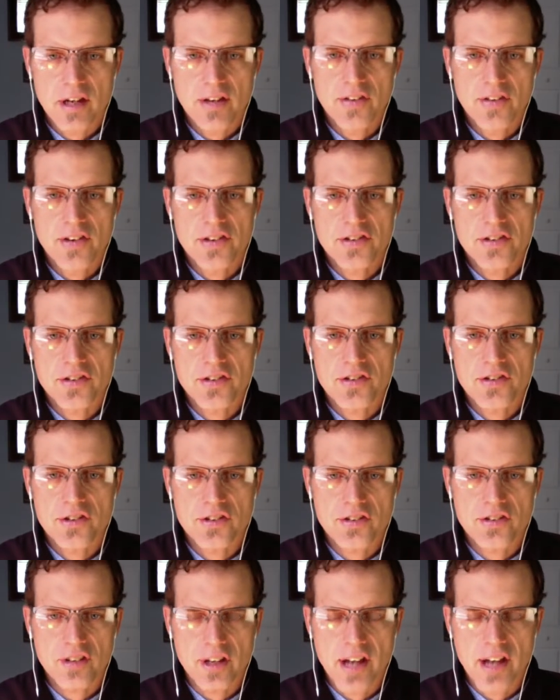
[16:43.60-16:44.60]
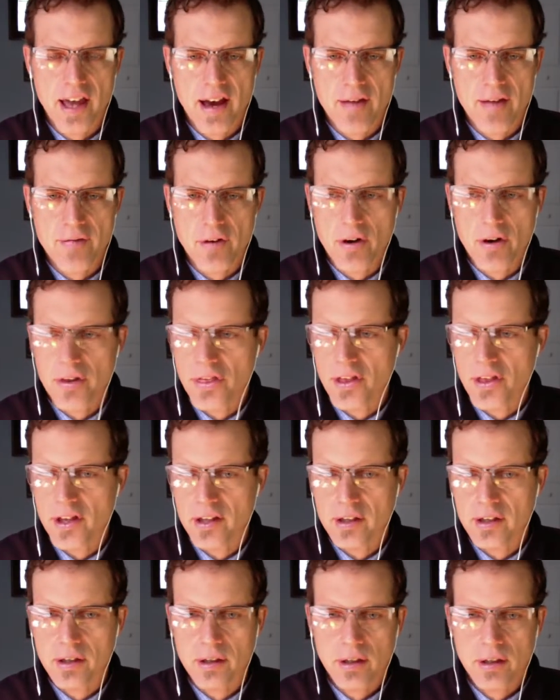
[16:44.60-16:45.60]
This is just an effort
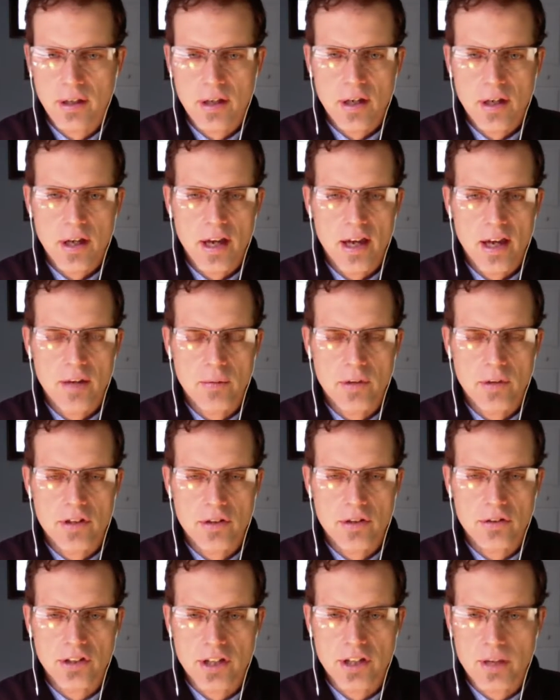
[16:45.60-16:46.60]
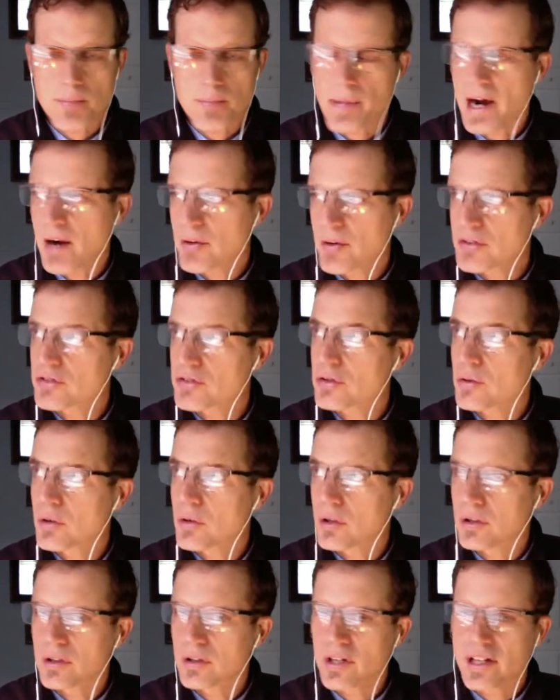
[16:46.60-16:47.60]
thing. And when you look at
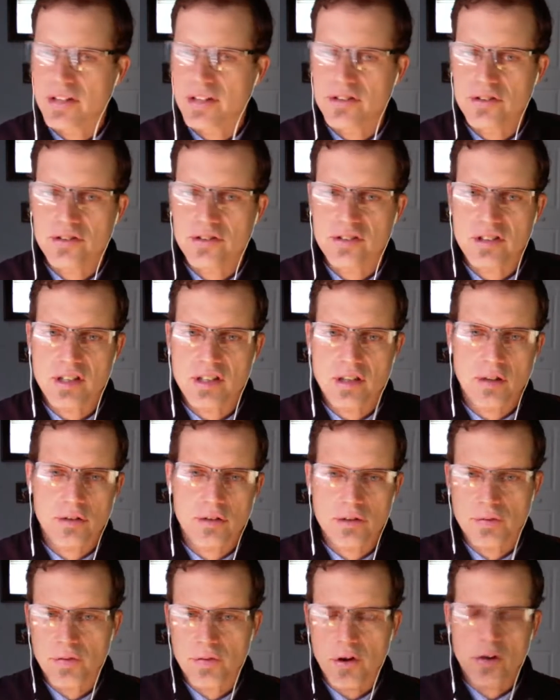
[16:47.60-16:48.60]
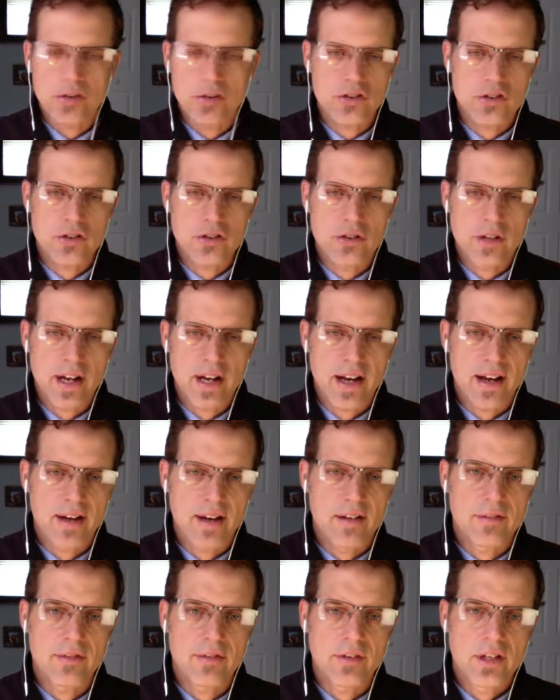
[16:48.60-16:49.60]
PowerSchool and you see those folks who
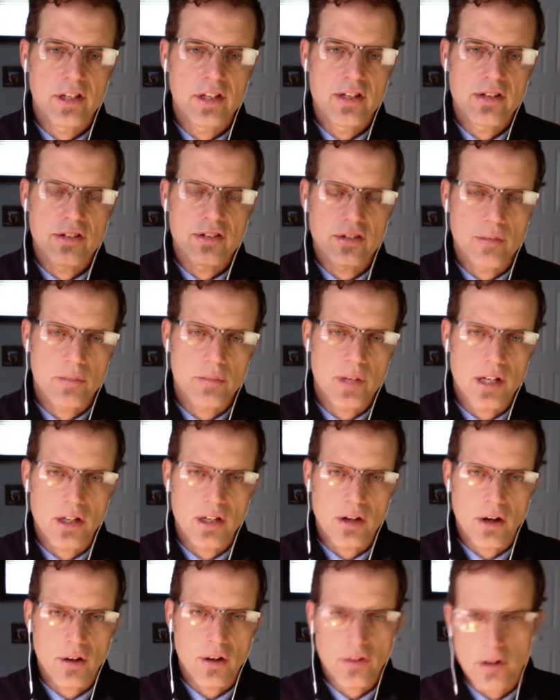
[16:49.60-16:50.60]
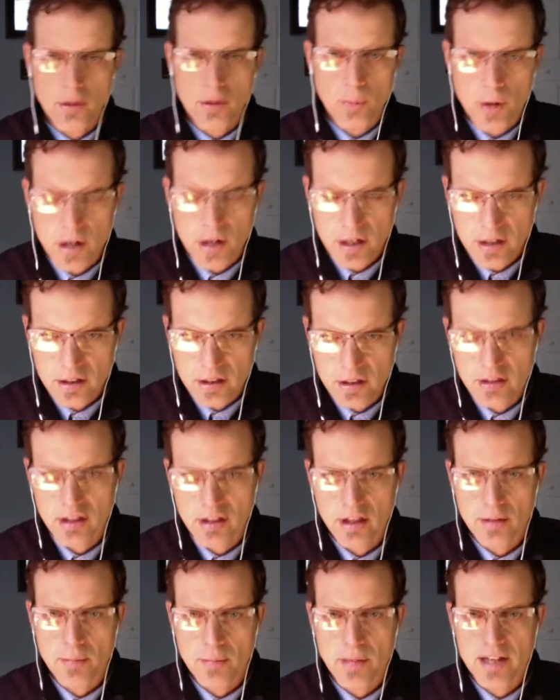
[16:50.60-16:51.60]
have submitted all their work, you
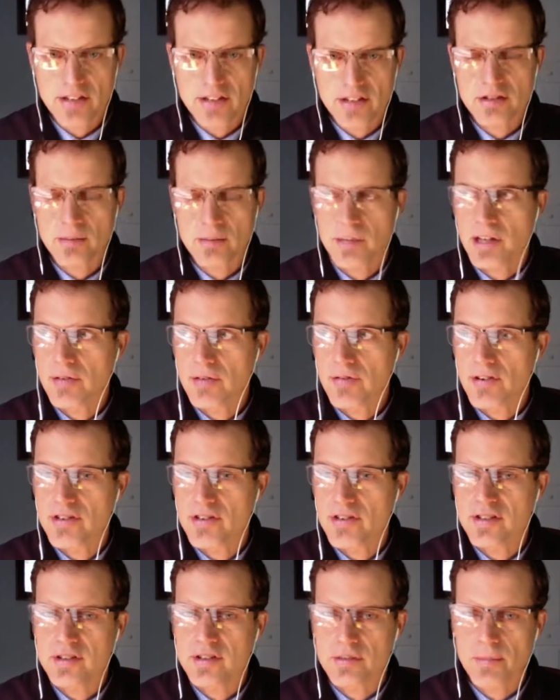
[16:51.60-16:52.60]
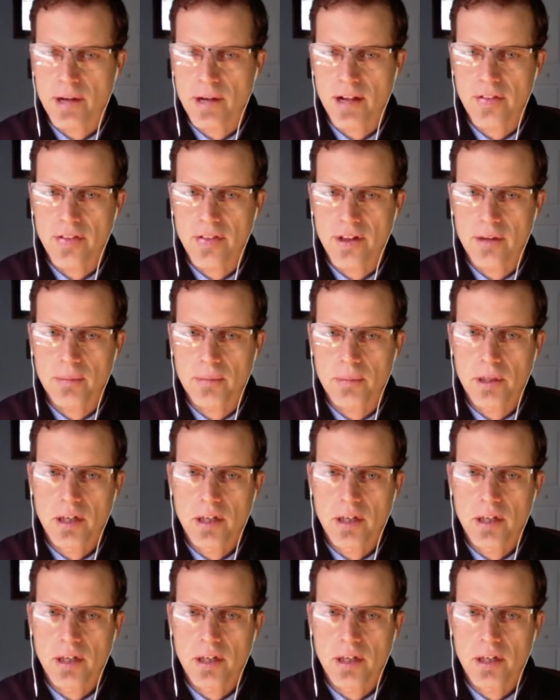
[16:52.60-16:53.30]
can make some inferences about them,